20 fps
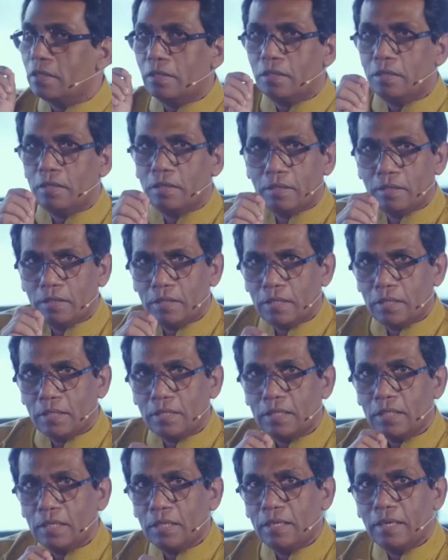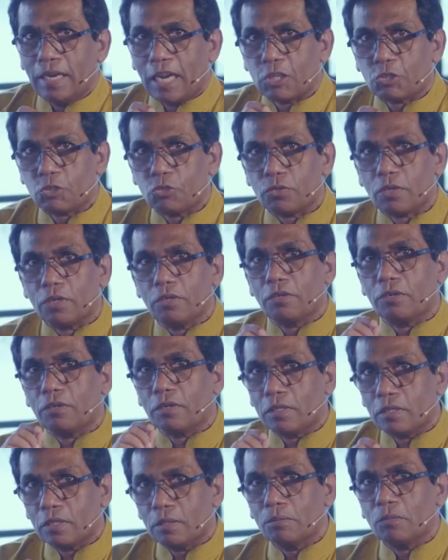the natural
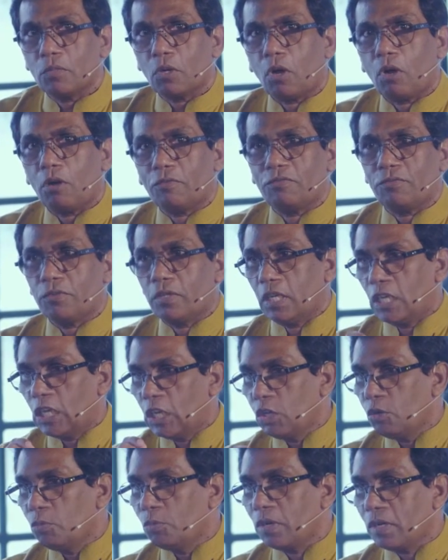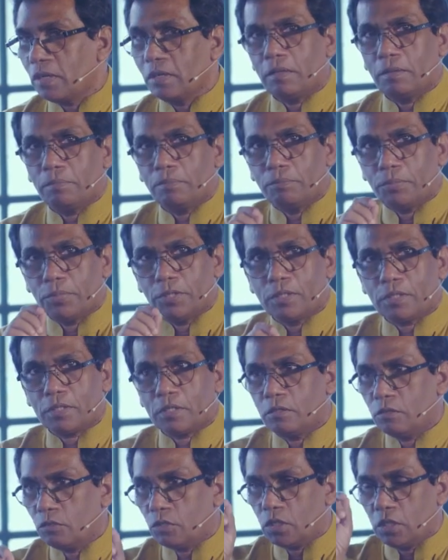rhythm of a
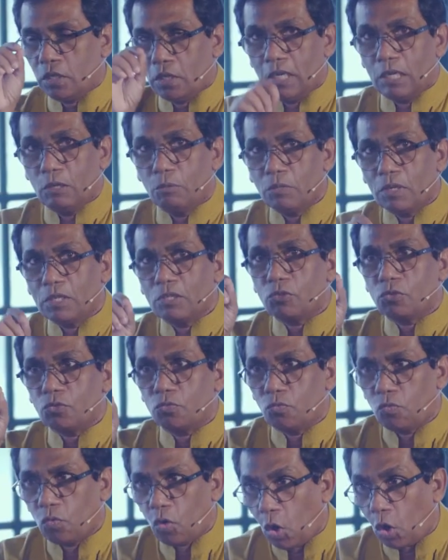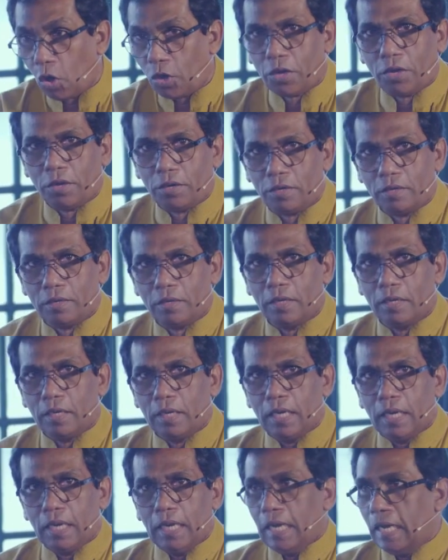human's walk
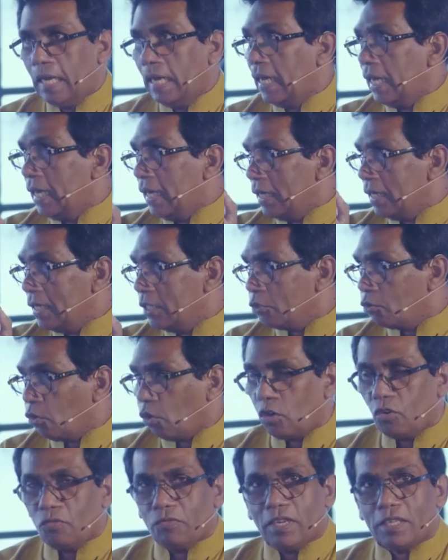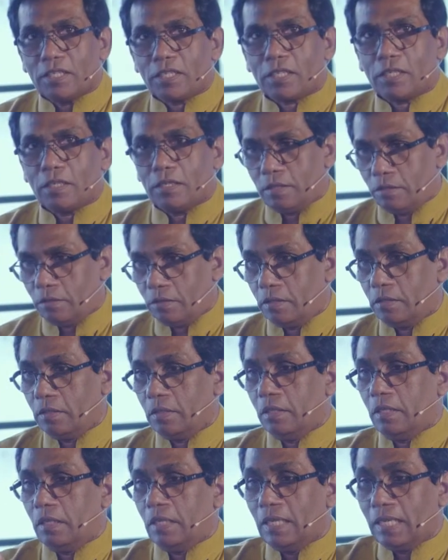is always
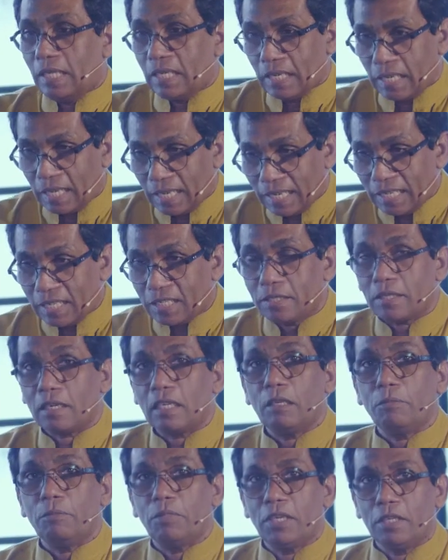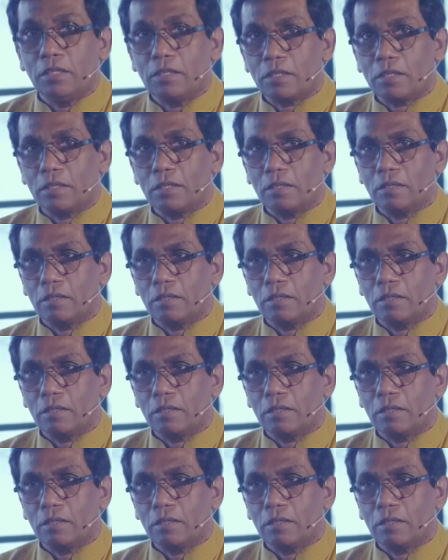in 3 beats.